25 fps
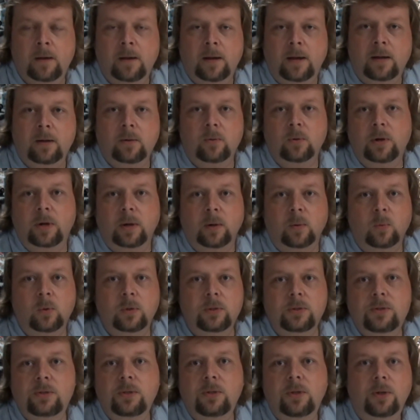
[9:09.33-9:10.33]
I don't care
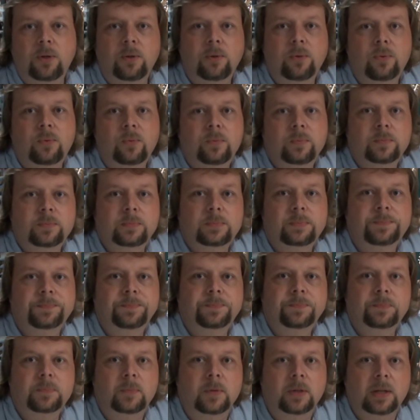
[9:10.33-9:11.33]
what you do
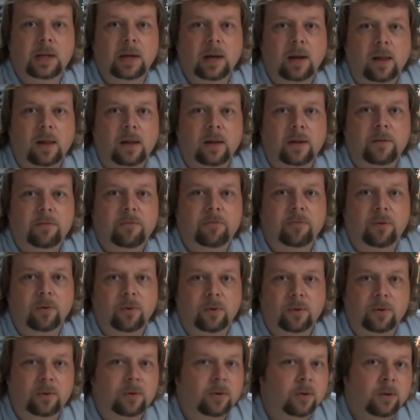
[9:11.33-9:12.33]
in life
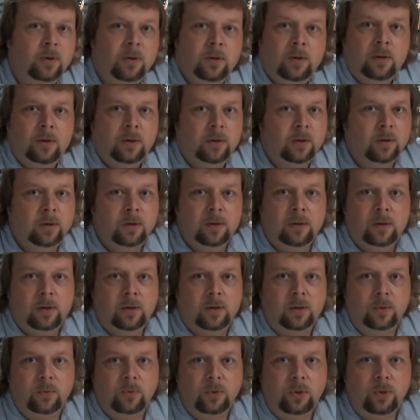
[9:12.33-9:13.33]
or
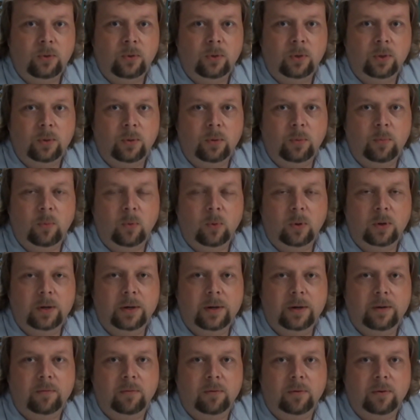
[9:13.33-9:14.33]
on YouTube,
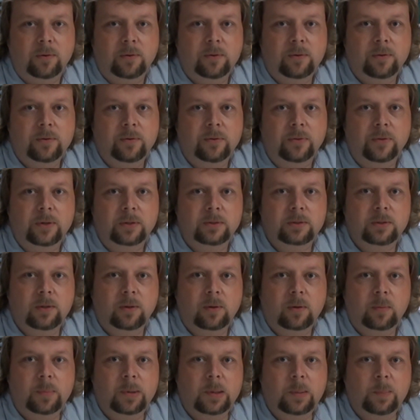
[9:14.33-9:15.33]
wherever, there's
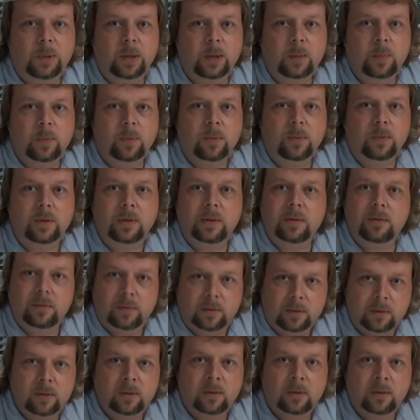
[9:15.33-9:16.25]
going to be people that,